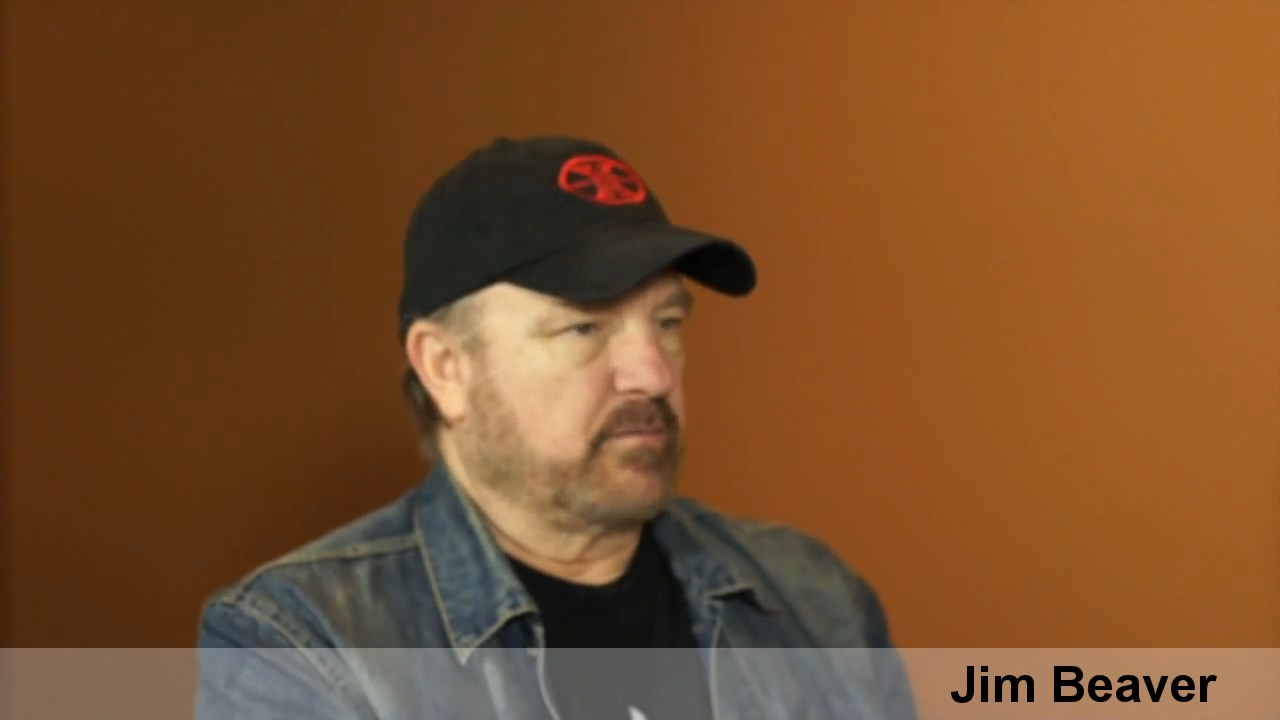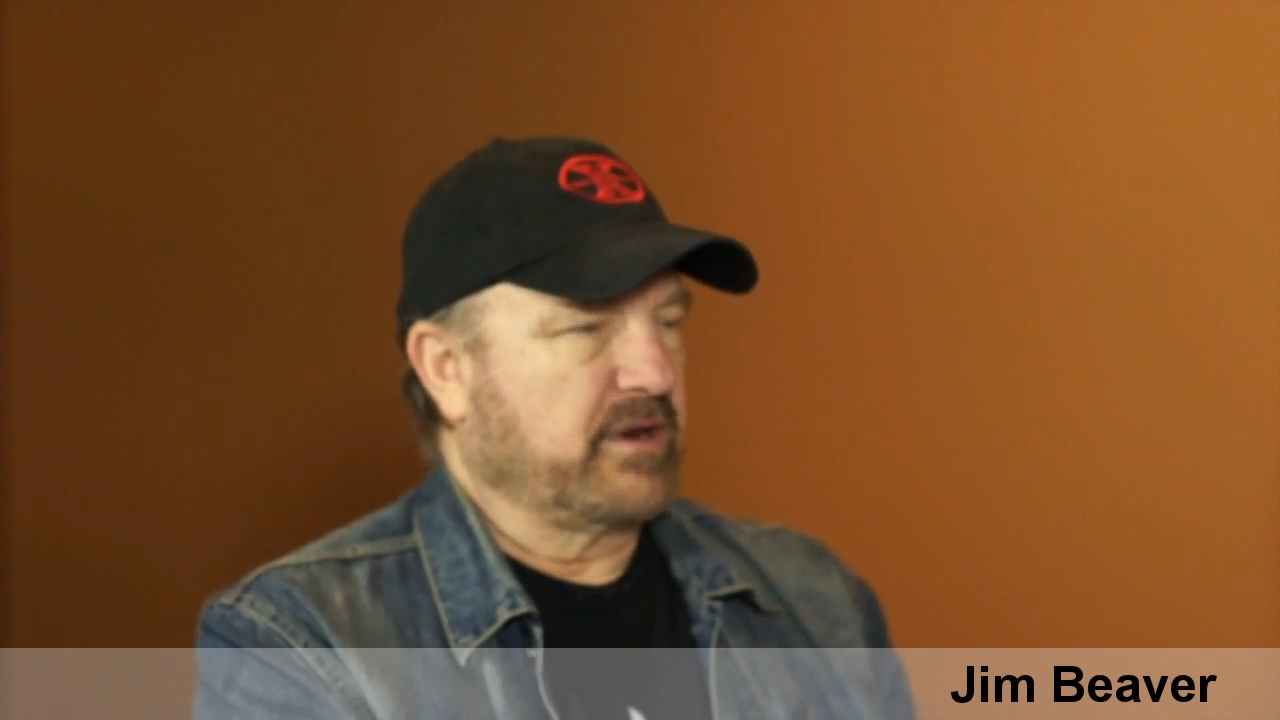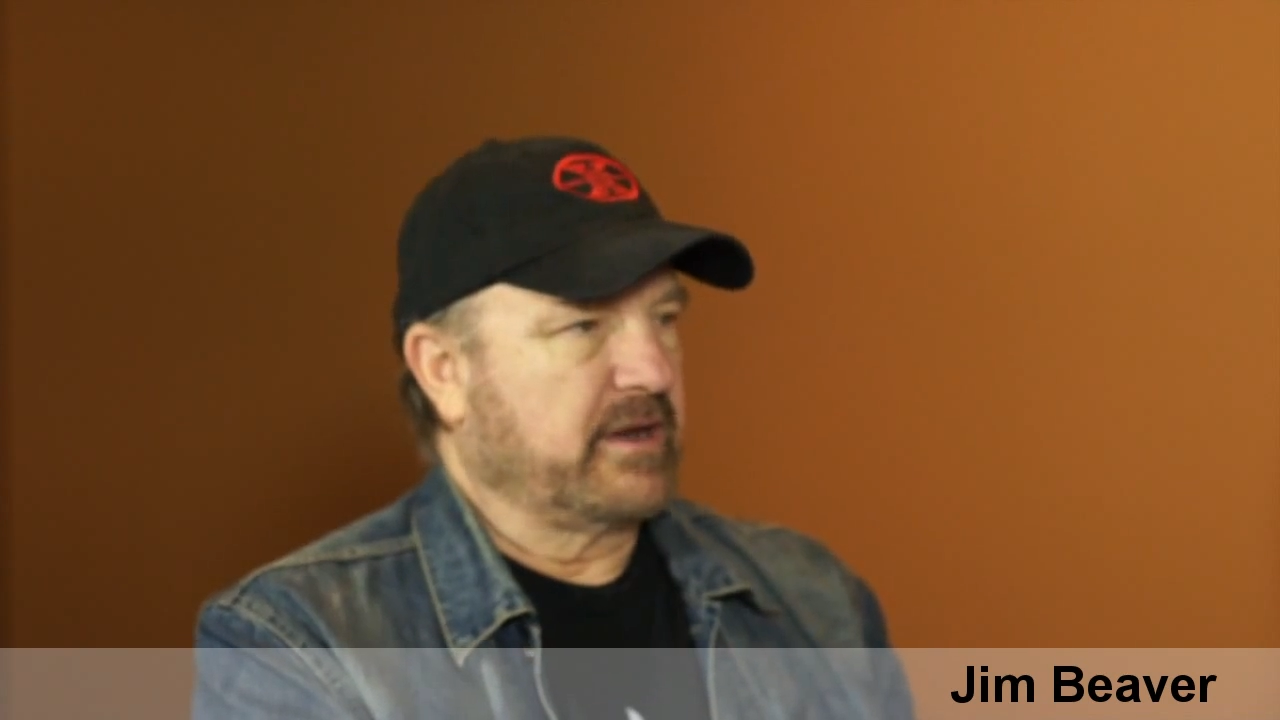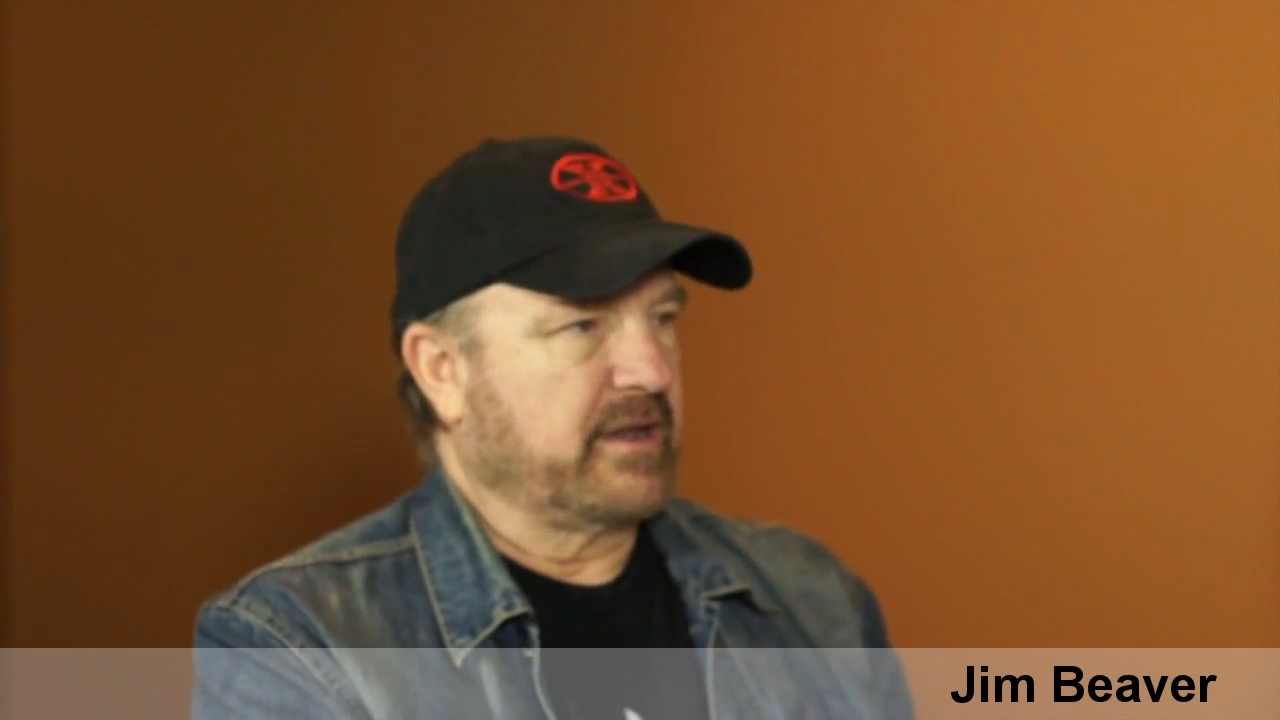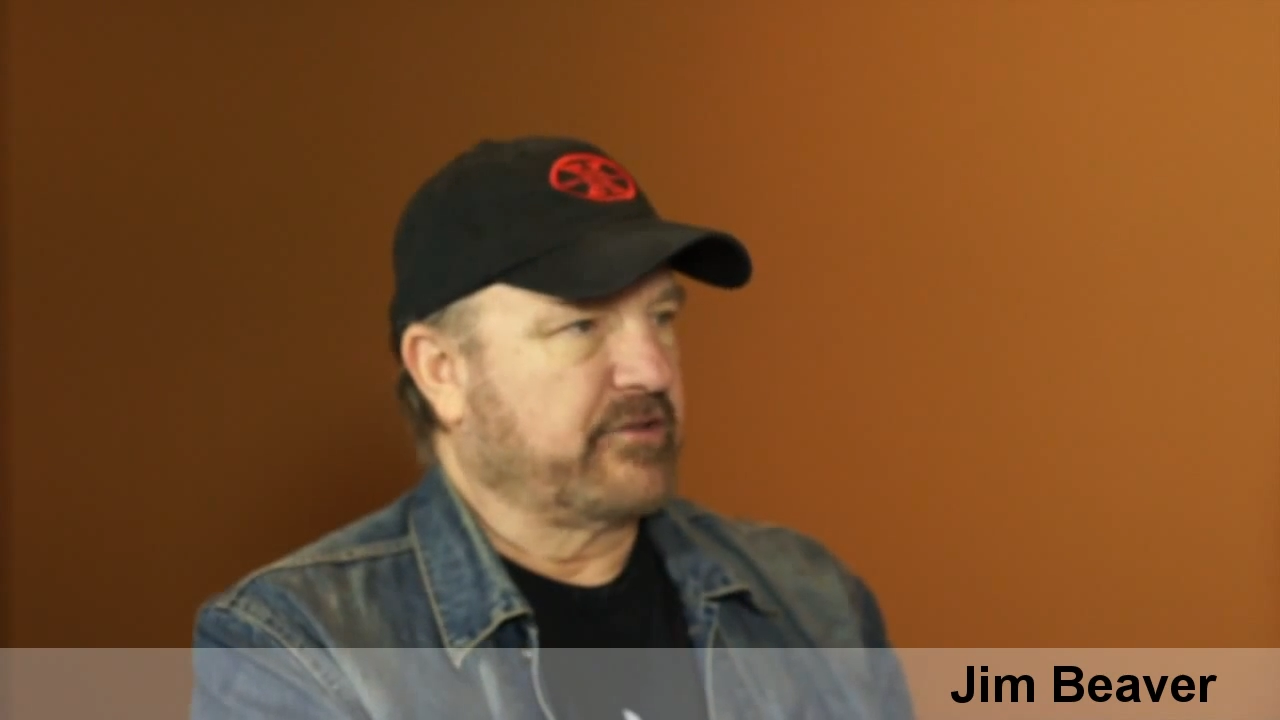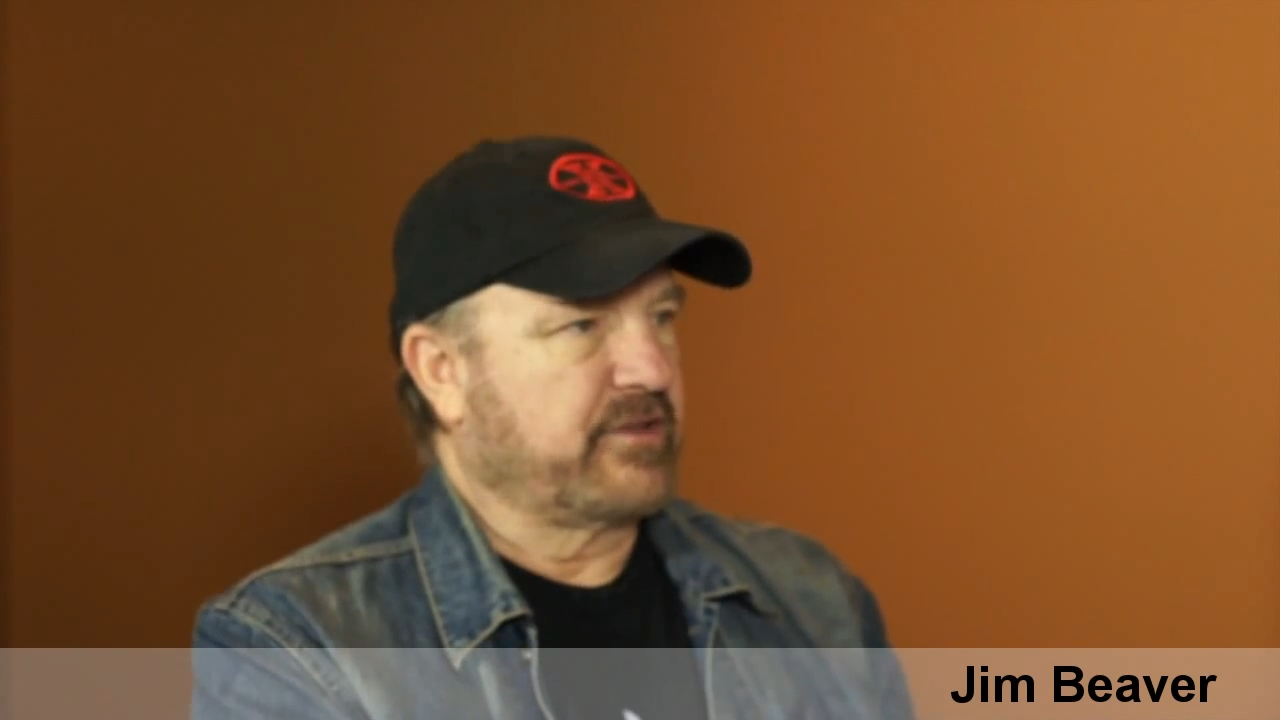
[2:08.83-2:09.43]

completely